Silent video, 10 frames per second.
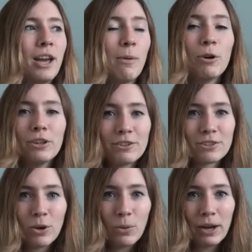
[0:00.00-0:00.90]
come on,
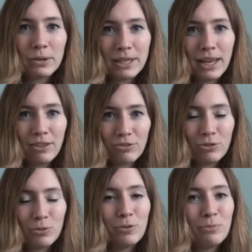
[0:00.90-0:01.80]
there's no way I would get
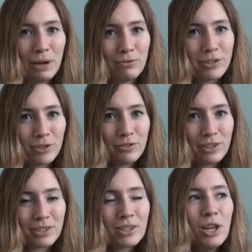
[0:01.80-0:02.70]
through Mount
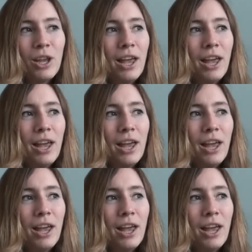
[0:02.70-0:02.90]
Vesuvius